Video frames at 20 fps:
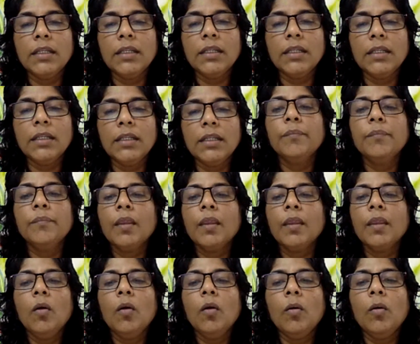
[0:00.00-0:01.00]
All
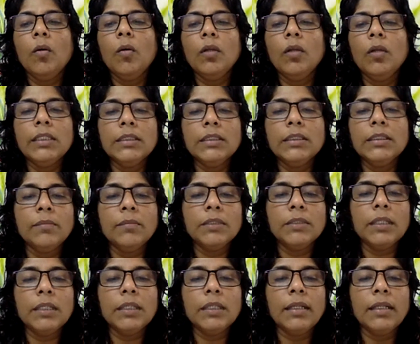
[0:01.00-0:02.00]
this comes under
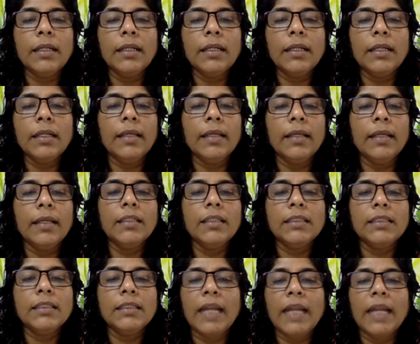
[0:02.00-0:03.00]
here the
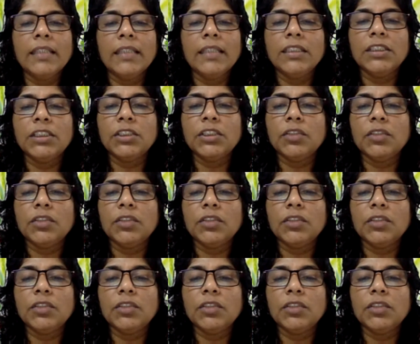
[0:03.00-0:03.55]
standardization of norms.